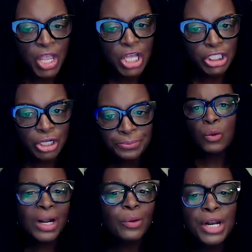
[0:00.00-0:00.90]
So
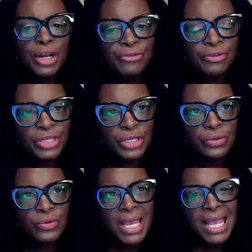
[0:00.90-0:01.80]
what I want to know from
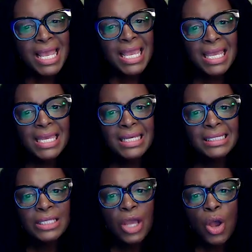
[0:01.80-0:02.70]
you
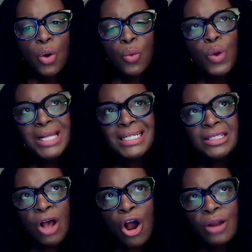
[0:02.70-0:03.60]
is, what does
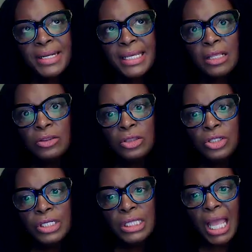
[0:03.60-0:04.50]
harmony
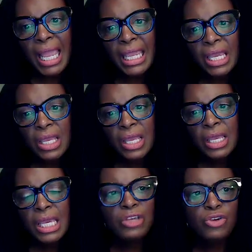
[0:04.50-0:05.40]
look like
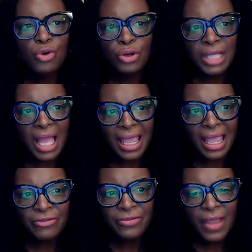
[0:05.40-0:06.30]
in your life?